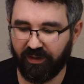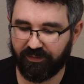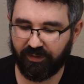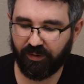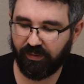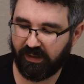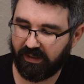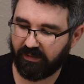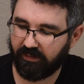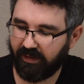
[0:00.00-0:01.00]
So
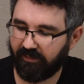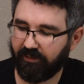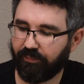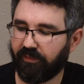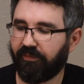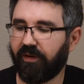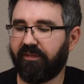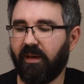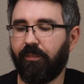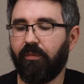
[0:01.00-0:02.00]
this one, for
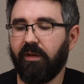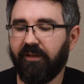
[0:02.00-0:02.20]
example,